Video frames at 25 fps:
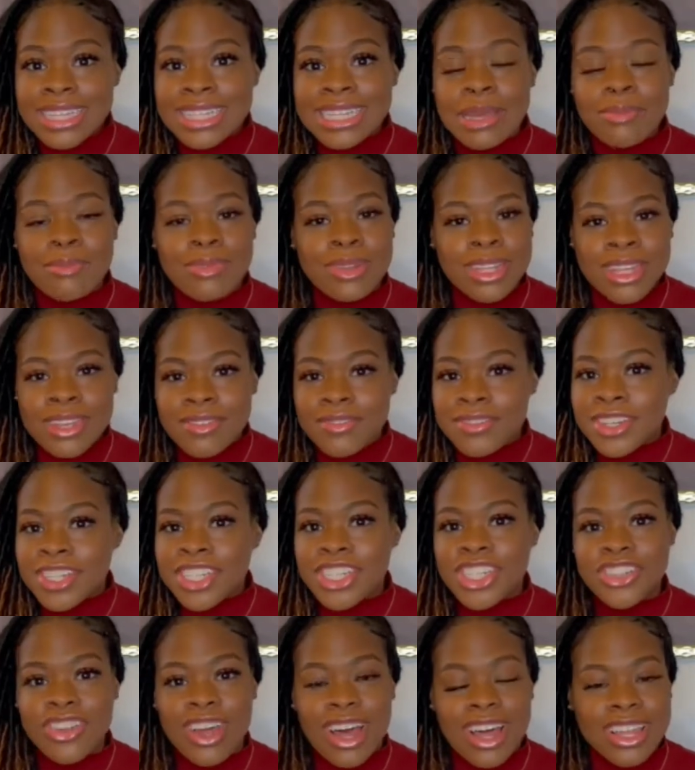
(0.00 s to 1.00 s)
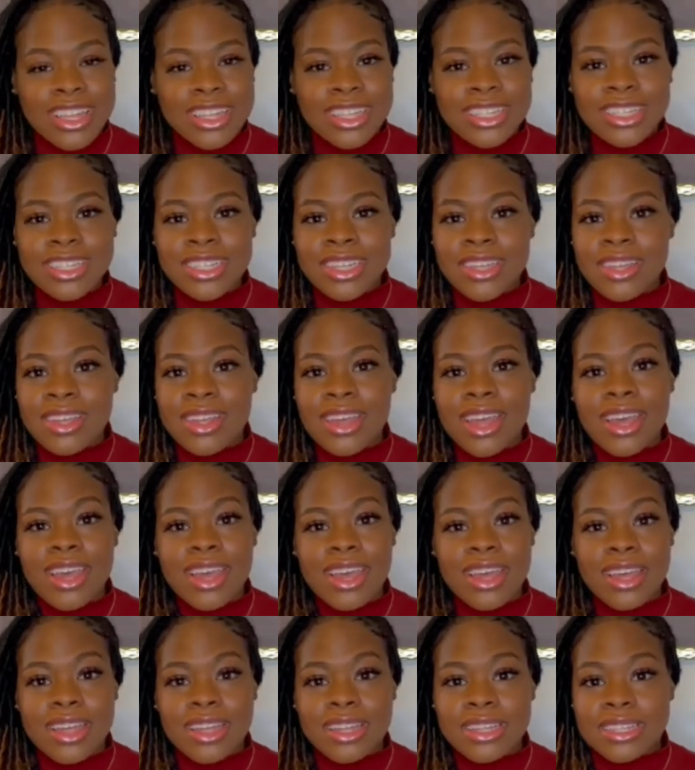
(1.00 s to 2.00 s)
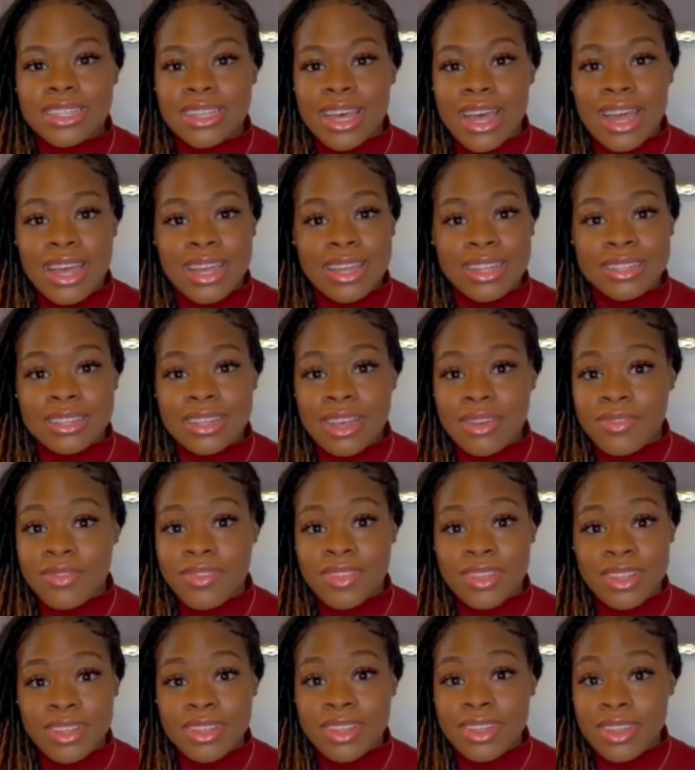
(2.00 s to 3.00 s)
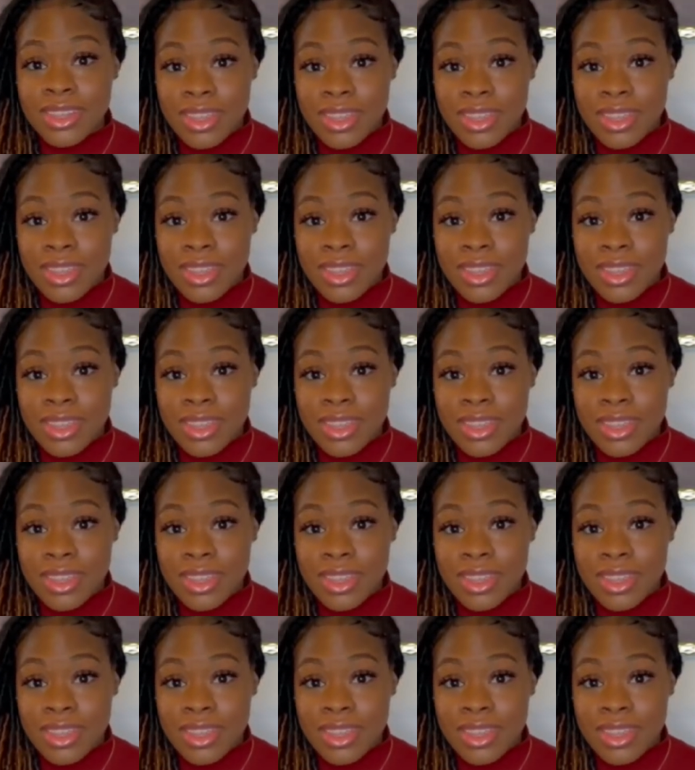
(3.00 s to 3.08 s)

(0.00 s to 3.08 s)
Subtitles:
I believe in astrology, and I definitely